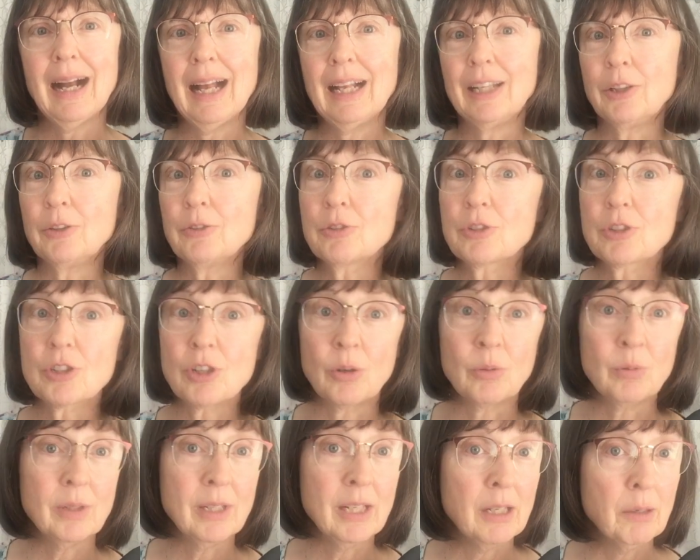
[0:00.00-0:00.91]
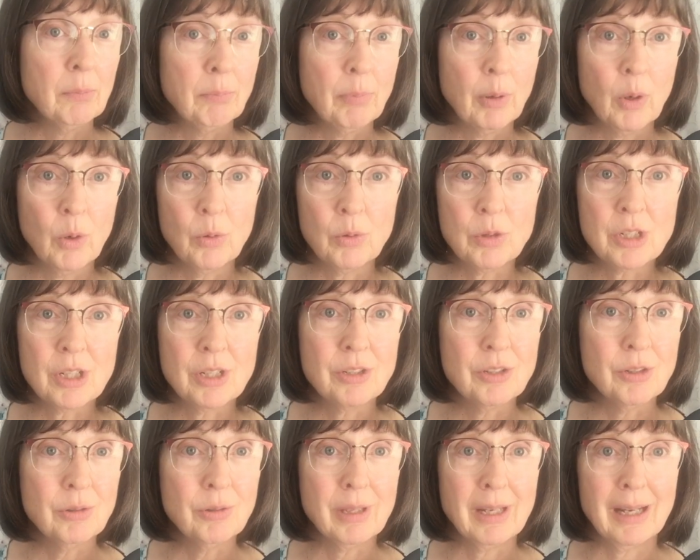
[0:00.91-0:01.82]
And you don't need a bow to
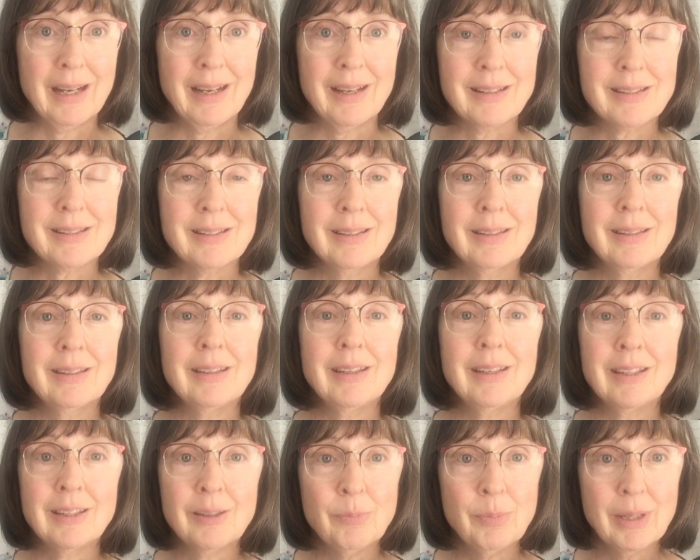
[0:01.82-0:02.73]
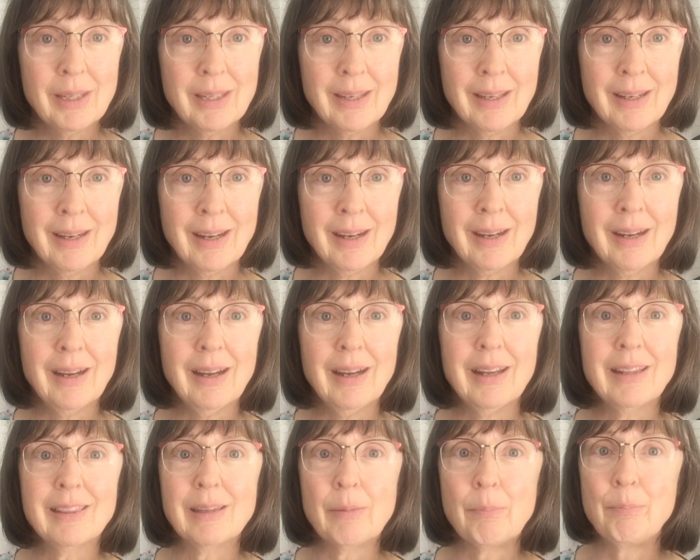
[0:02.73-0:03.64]
do that. In the beginning,
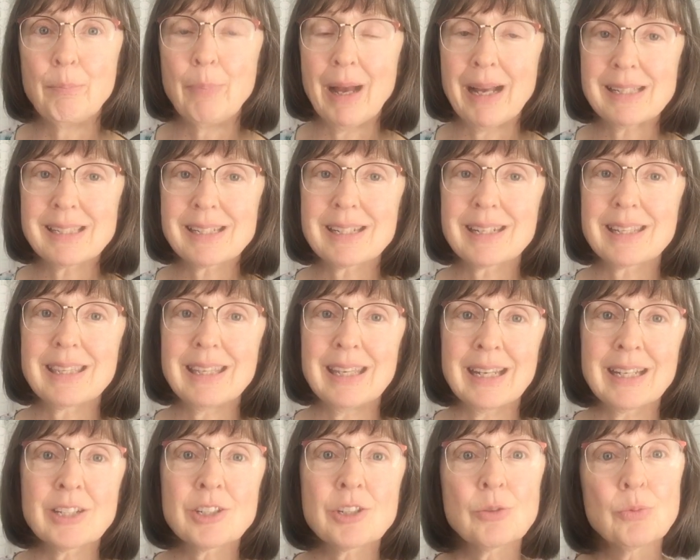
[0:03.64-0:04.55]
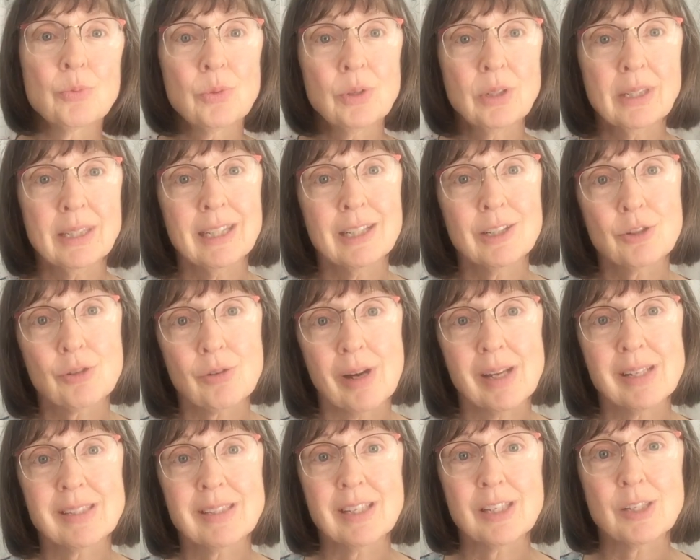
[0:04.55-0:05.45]
the best thing to really
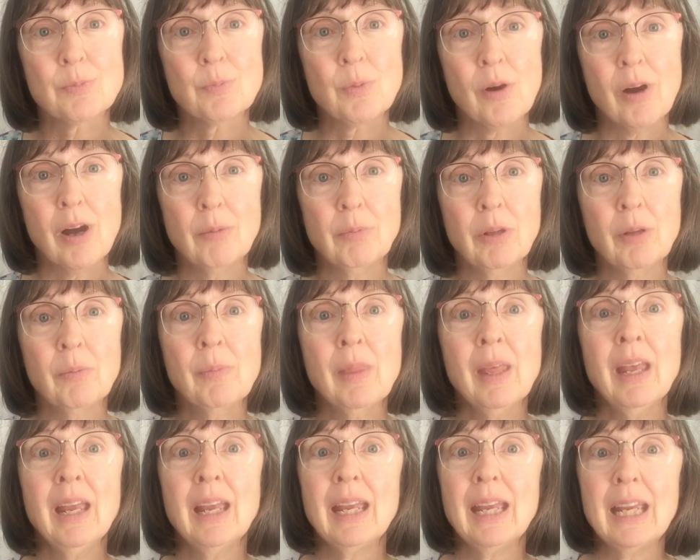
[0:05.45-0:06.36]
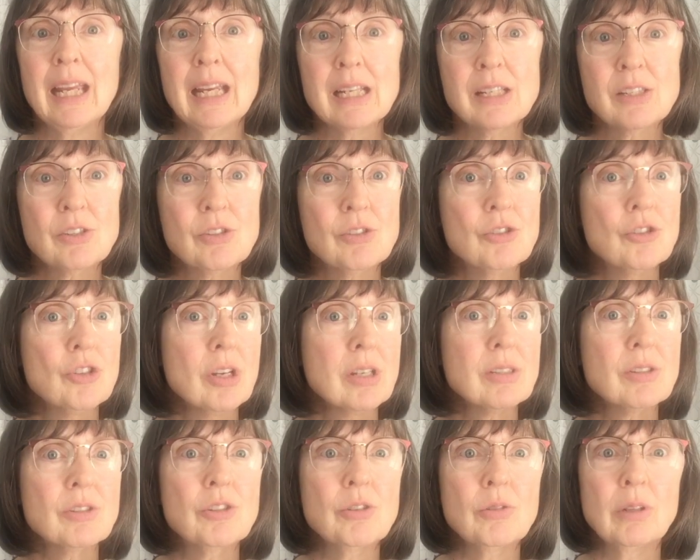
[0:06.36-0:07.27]
address this problem is
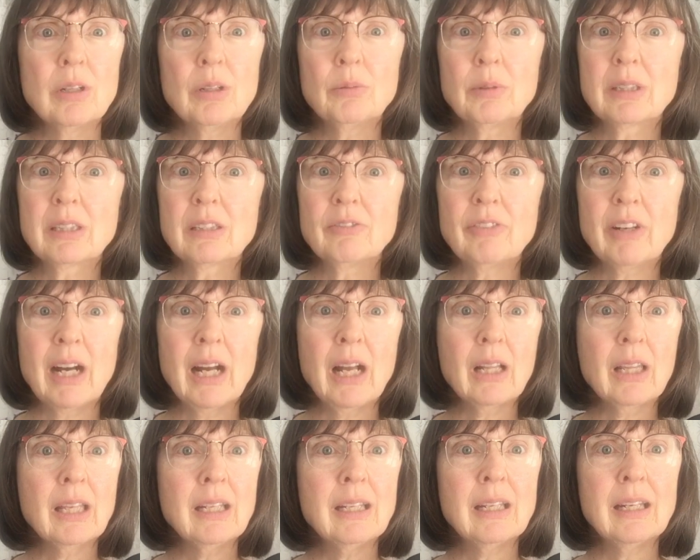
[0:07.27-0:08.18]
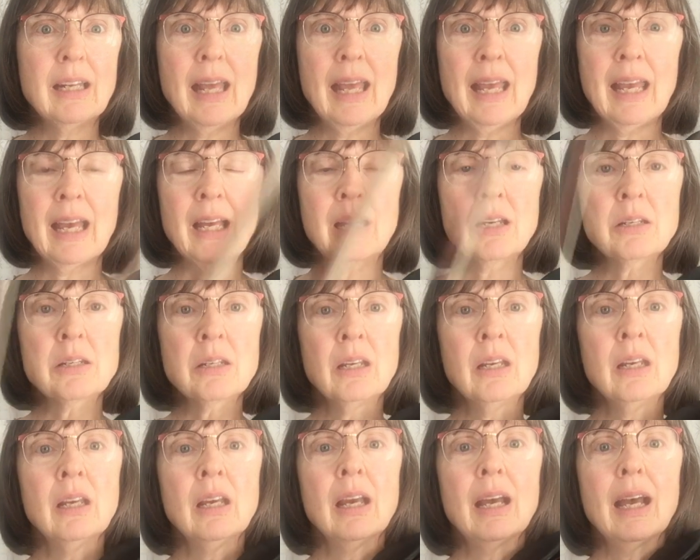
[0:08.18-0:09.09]
just do it with the violin in hand
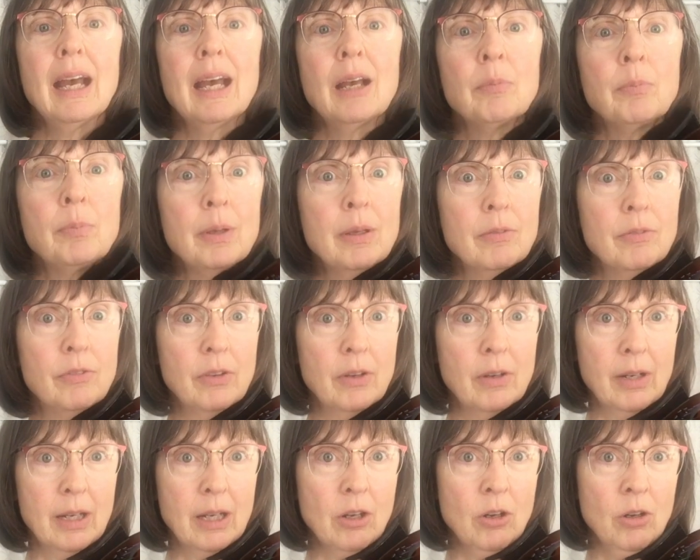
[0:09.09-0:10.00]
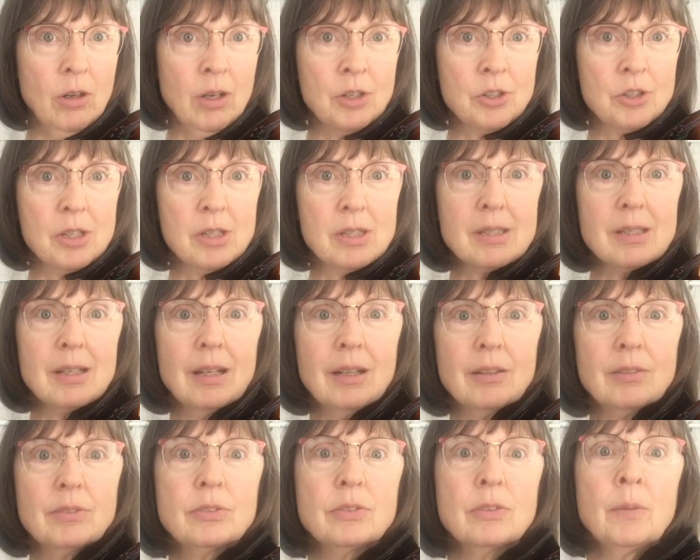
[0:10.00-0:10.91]
and be very conscious
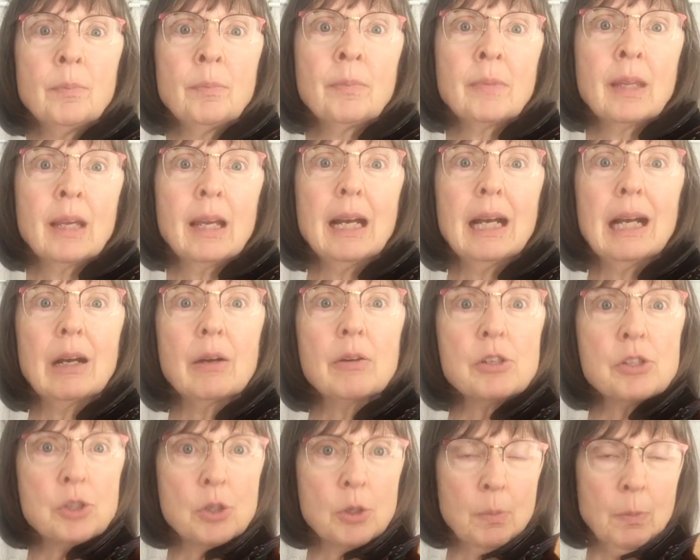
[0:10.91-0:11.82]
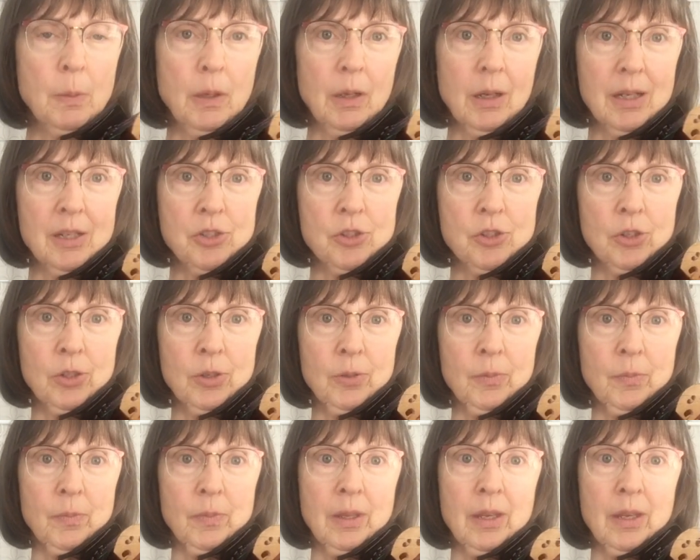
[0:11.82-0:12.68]
of how is your posture